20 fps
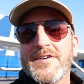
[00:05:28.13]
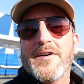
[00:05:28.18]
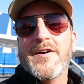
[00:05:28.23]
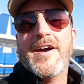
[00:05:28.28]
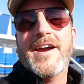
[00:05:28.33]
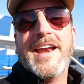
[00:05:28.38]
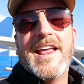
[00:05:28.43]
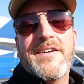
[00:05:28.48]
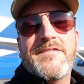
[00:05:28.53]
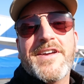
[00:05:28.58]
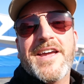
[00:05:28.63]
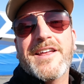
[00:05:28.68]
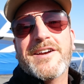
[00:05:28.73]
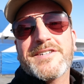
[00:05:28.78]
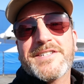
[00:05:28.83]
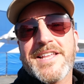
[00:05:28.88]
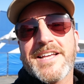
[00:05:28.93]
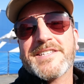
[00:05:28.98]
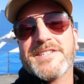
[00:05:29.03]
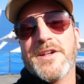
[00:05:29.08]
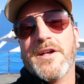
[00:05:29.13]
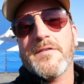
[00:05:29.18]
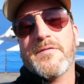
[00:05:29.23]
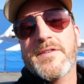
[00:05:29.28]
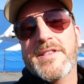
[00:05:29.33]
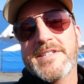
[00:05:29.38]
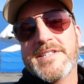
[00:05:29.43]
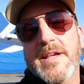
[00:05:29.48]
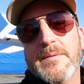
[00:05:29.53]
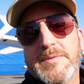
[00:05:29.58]
All right, aviators, that's all for
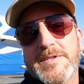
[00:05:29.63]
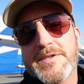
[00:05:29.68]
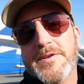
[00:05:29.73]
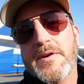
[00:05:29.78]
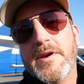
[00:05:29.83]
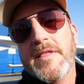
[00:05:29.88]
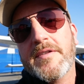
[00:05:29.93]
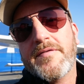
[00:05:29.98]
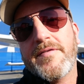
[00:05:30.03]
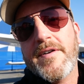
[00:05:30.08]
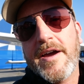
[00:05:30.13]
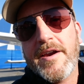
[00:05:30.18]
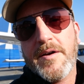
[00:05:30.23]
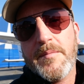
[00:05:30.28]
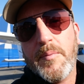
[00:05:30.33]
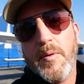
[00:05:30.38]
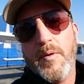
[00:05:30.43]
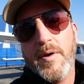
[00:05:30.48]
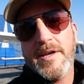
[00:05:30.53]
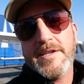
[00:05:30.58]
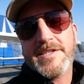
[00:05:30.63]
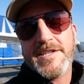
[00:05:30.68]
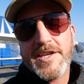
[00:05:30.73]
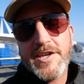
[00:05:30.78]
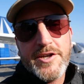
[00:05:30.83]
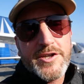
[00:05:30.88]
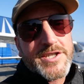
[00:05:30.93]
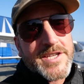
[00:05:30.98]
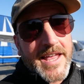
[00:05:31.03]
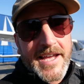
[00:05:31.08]
this episode of The Finer Points. A
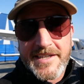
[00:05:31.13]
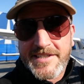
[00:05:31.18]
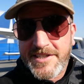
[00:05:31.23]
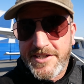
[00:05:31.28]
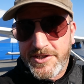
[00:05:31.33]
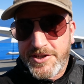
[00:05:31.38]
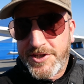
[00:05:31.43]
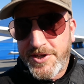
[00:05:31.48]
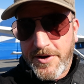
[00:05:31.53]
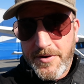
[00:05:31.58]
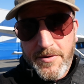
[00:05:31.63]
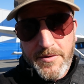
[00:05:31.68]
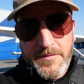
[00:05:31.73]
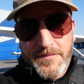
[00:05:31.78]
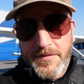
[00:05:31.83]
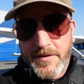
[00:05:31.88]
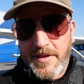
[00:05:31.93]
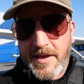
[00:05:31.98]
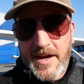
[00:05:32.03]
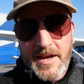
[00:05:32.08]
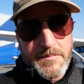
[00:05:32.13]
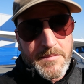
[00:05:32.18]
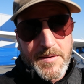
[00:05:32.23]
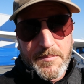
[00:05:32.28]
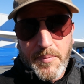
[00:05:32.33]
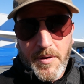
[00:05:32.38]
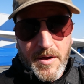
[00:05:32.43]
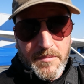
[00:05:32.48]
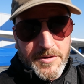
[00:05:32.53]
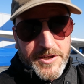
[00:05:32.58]
huge thanks to Joe for letting me
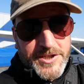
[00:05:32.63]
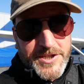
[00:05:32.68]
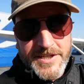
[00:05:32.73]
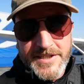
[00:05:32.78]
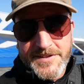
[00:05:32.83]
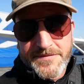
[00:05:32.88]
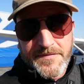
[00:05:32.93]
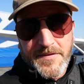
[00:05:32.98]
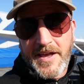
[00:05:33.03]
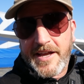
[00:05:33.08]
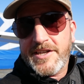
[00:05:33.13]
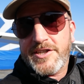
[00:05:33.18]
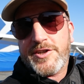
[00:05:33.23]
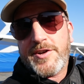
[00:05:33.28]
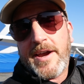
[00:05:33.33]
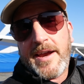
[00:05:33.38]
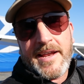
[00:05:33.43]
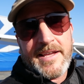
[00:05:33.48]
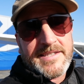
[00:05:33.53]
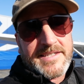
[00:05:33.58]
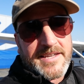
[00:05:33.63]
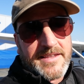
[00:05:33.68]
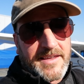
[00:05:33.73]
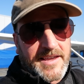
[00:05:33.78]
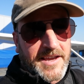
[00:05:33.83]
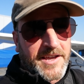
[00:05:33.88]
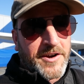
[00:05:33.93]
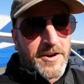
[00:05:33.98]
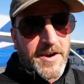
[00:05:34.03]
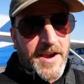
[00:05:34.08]
publish his flight training to the
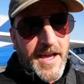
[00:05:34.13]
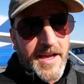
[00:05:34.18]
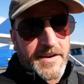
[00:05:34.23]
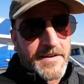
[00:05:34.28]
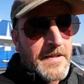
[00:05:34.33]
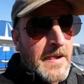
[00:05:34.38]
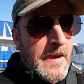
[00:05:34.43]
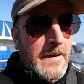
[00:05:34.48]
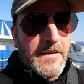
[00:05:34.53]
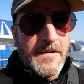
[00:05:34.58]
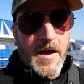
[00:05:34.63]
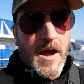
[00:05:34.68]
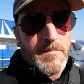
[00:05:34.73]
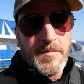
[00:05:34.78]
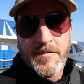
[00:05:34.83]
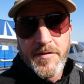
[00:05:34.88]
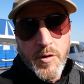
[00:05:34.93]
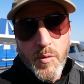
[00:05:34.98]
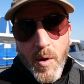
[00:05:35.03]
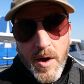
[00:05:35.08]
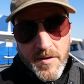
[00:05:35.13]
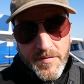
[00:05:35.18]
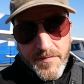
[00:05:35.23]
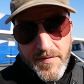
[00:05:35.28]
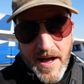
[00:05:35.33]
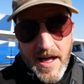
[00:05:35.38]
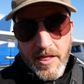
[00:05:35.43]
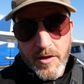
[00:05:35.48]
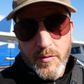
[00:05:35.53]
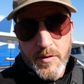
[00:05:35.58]
internet. Um, if you want to
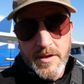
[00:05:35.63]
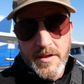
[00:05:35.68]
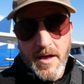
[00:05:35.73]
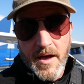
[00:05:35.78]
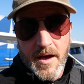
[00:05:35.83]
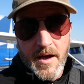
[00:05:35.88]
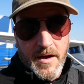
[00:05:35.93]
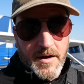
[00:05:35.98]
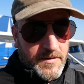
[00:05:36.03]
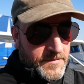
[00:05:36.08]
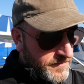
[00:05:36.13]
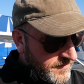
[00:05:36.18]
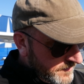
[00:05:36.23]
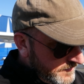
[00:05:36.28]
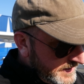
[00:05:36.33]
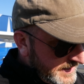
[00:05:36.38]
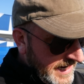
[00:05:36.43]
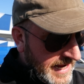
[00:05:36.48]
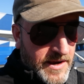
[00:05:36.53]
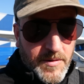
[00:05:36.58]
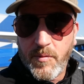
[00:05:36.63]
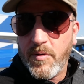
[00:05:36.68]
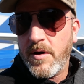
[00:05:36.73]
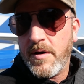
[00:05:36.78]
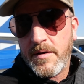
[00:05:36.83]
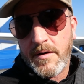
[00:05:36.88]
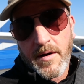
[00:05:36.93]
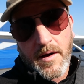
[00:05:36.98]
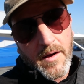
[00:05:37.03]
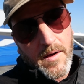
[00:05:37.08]
follow along from day
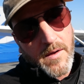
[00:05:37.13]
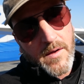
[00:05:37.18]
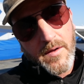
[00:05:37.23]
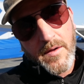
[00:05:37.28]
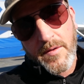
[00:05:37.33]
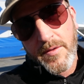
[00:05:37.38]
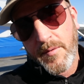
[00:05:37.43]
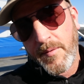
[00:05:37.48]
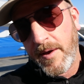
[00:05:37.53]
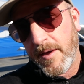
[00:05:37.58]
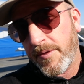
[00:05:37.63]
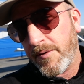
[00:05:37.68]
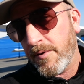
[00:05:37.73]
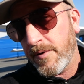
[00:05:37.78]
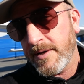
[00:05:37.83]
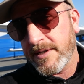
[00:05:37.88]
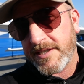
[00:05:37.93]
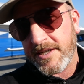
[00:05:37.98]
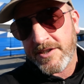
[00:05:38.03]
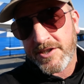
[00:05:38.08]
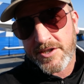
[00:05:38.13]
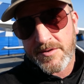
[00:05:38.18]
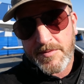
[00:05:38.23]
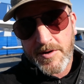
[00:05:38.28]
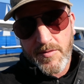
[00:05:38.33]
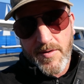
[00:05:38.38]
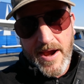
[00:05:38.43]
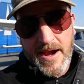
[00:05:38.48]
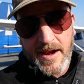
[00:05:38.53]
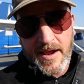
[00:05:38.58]
one all the way through his
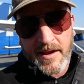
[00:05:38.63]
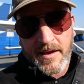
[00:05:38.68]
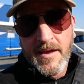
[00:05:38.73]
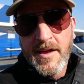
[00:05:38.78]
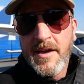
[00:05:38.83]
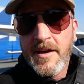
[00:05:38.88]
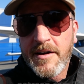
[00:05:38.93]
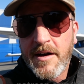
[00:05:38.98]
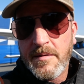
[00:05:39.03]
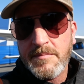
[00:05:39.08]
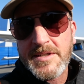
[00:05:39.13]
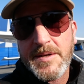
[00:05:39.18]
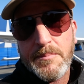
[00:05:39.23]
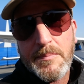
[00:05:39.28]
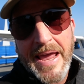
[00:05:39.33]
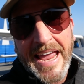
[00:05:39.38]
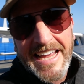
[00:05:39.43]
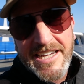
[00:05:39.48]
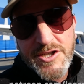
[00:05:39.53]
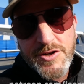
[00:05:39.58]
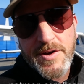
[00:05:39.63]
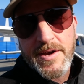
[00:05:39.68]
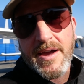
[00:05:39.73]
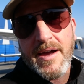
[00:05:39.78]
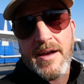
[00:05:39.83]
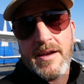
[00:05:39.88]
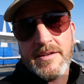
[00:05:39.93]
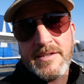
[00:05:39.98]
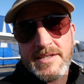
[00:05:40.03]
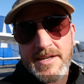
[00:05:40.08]
instrument rating, come to
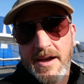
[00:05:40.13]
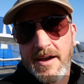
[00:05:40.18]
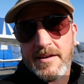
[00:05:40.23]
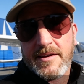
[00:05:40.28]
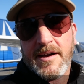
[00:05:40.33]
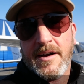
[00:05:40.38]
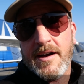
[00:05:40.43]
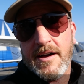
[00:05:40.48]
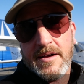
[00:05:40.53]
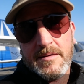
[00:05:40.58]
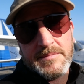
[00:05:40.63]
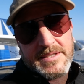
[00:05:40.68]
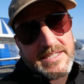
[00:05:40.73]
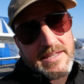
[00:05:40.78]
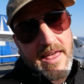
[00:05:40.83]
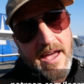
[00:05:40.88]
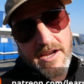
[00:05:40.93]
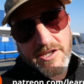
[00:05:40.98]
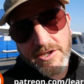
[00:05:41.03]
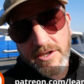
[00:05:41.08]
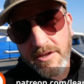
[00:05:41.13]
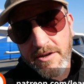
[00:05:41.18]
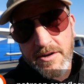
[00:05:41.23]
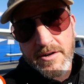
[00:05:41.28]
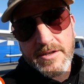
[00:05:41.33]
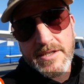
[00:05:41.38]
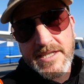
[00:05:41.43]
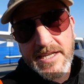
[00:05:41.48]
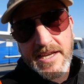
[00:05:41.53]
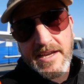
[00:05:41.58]
patreon.com slash
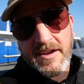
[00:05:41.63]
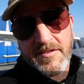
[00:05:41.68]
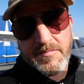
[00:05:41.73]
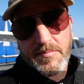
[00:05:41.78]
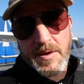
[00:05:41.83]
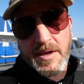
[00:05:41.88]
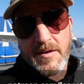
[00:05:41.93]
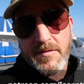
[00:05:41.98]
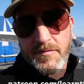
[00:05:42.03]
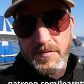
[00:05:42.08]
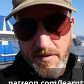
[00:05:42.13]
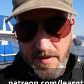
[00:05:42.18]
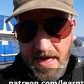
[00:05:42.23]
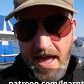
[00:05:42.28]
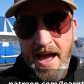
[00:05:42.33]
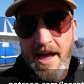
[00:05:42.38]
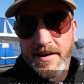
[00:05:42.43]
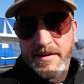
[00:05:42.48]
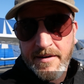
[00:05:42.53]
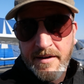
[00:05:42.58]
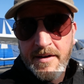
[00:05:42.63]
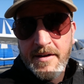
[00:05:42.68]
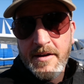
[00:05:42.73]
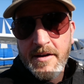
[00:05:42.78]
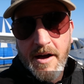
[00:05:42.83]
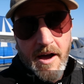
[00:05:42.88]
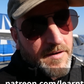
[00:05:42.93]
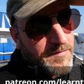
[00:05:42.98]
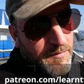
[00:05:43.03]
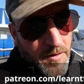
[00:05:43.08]
learntfp for that,
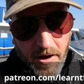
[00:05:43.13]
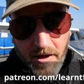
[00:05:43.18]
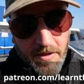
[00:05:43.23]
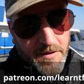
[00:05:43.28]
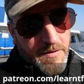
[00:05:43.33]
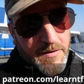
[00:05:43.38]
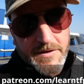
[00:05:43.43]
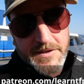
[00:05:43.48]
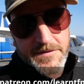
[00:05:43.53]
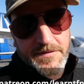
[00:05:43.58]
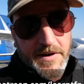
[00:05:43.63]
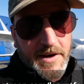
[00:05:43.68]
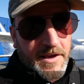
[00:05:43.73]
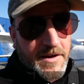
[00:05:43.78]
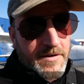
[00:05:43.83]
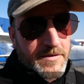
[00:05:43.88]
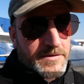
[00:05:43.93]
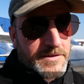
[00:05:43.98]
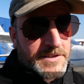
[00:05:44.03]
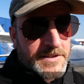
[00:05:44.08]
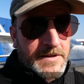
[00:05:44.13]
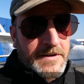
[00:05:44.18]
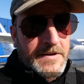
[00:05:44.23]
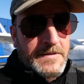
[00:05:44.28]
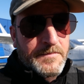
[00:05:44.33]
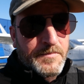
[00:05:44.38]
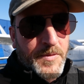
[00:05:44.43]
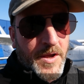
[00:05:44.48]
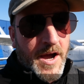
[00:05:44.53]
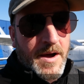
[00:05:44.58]
uh, for all of those videos.
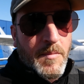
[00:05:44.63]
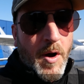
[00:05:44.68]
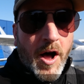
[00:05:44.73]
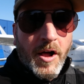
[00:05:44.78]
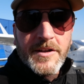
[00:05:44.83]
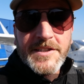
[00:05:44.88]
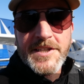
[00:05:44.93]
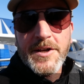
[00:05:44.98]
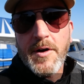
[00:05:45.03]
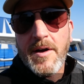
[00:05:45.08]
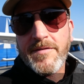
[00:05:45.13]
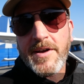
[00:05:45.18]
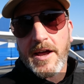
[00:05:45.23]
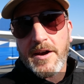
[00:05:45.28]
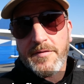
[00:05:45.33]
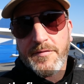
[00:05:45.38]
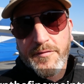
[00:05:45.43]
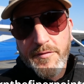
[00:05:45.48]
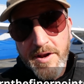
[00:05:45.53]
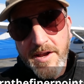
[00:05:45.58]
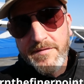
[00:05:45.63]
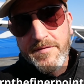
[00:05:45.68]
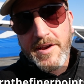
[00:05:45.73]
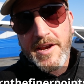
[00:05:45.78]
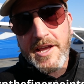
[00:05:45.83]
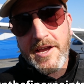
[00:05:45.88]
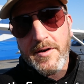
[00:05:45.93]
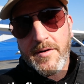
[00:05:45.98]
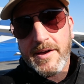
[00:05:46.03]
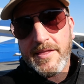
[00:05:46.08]
Um, also, I've got a free
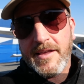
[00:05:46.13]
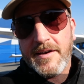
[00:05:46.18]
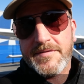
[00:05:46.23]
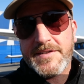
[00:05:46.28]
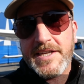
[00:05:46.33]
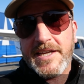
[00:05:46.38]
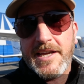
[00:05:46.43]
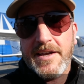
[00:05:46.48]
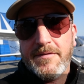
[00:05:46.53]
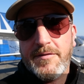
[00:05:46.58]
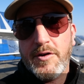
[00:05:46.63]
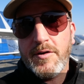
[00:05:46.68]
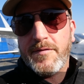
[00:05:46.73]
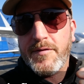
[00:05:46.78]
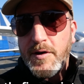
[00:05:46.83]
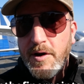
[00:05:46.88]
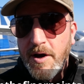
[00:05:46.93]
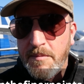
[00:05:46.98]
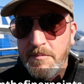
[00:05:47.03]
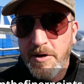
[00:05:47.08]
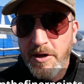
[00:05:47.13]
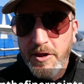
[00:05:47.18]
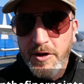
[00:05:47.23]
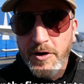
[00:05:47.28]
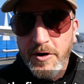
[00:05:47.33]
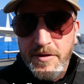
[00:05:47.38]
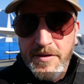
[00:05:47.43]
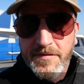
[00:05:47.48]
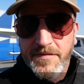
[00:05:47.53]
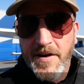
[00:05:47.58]
video I'd love to give you if you come to
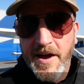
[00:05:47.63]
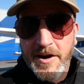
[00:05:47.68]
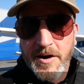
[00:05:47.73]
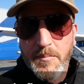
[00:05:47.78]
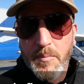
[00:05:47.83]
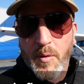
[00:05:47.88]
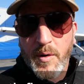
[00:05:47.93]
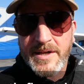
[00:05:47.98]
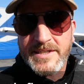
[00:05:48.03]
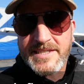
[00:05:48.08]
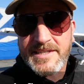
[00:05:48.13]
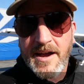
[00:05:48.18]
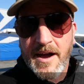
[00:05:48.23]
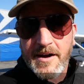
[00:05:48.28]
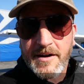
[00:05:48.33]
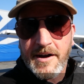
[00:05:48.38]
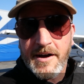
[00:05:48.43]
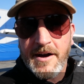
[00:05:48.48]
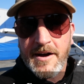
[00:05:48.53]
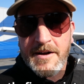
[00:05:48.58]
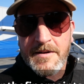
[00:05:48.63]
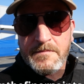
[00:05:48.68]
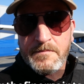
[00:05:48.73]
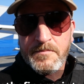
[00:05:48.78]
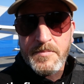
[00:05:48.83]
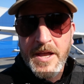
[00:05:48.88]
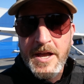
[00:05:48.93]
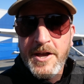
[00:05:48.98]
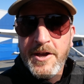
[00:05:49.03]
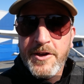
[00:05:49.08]
learnthefinerpoints.com.
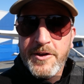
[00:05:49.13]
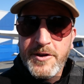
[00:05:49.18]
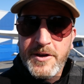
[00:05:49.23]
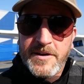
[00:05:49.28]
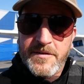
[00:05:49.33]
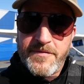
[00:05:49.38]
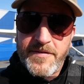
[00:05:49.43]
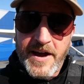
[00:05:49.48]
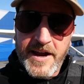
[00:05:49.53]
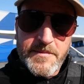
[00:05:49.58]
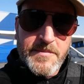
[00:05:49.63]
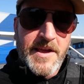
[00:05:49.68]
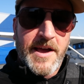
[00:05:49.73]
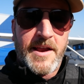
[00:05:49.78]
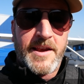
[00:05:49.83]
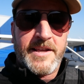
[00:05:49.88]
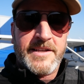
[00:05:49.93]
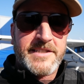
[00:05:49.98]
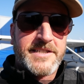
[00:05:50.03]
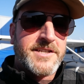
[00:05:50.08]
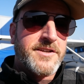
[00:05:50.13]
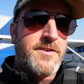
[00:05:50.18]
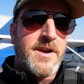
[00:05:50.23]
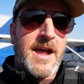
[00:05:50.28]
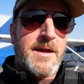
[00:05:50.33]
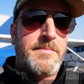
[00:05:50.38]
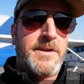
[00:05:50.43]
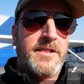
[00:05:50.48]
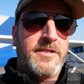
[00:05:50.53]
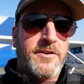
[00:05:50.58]
You can find me on
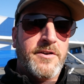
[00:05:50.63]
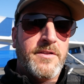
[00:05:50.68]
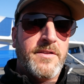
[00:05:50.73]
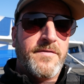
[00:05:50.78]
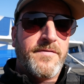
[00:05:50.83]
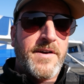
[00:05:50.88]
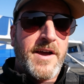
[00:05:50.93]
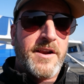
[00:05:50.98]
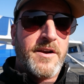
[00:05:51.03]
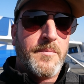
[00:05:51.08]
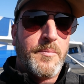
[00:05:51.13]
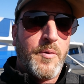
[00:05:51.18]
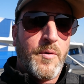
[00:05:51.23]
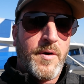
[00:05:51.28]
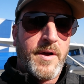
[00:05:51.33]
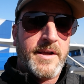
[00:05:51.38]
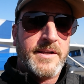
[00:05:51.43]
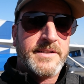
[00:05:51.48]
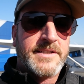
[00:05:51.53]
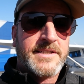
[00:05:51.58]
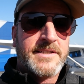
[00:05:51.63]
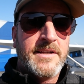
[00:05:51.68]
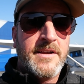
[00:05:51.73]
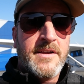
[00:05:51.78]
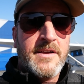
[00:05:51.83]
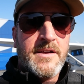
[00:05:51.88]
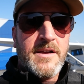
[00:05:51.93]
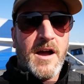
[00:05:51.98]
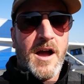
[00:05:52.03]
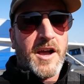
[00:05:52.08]
Instagram at learnthefinerpoints.
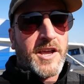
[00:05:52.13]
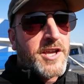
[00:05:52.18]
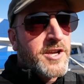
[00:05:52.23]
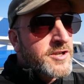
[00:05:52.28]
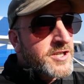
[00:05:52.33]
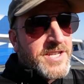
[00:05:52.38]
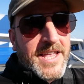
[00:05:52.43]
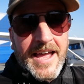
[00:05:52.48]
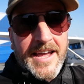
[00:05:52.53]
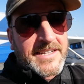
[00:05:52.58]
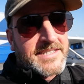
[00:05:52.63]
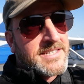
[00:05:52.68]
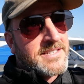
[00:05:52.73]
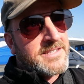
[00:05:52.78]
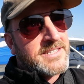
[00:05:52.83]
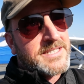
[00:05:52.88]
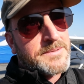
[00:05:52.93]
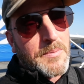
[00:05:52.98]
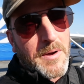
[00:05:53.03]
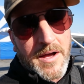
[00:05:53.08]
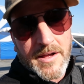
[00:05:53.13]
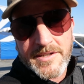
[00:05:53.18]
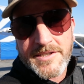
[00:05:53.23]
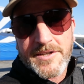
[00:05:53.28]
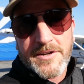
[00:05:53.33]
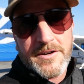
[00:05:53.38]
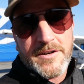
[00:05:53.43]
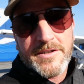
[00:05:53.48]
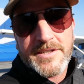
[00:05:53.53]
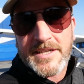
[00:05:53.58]
Uh, huge thanks to the
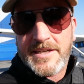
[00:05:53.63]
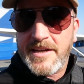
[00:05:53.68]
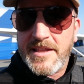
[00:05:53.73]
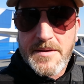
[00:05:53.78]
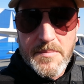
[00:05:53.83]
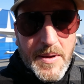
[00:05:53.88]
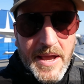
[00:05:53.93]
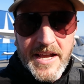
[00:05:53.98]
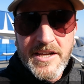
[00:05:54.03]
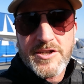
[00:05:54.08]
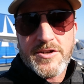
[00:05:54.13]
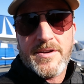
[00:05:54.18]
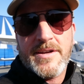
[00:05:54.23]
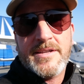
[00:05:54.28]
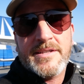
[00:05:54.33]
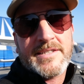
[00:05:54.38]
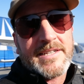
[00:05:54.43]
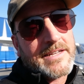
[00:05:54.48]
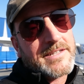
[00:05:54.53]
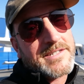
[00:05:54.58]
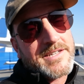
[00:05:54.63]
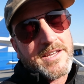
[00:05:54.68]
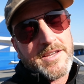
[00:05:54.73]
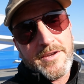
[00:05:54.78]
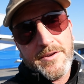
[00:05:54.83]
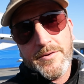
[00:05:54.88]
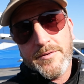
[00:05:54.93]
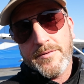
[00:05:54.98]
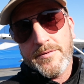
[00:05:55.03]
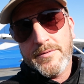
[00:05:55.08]
sponsors and to the patrons and to
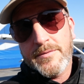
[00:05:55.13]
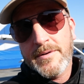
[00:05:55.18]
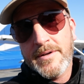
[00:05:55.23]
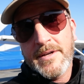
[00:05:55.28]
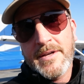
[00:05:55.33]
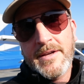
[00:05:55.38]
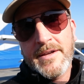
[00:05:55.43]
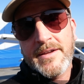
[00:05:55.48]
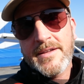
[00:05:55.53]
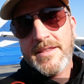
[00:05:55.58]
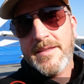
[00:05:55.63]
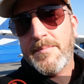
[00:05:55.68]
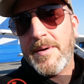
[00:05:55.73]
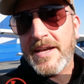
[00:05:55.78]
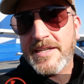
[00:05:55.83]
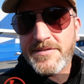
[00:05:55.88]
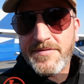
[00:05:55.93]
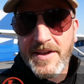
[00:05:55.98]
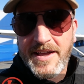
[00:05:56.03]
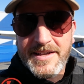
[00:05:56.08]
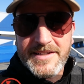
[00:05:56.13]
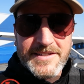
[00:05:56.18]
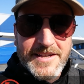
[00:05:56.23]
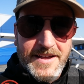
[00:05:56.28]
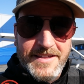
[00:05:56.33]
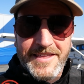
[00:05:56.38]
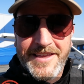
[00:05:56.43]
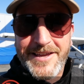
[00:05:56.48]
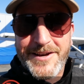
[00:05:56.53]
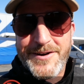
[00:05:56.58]
you, the best fans
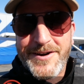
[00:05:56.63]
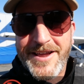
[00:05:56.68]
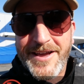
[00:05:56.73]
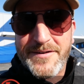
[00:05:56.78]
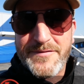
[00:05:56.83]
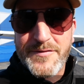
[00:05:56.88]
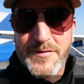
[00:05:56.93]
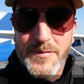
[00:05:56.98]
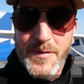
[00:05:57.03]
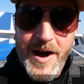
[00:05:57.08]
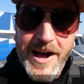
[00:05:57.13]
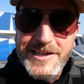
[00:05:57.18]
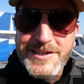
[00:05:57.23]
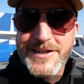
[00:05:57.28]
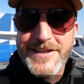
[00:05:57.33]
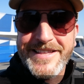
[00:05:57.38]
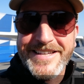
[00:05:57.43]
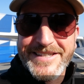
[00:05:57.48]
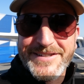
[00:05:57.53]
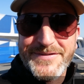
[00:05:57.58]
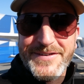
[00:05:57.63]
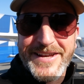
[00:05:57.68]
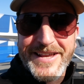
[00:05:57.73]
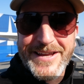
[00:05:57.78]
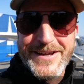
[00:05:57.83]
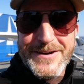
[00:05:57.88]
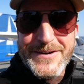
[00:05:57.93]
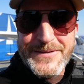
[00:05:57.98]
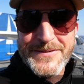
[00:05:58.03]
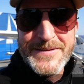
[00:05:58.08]
on the internet, for watching this
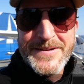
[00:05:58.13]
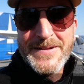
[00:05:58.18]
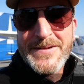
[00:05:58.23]
video.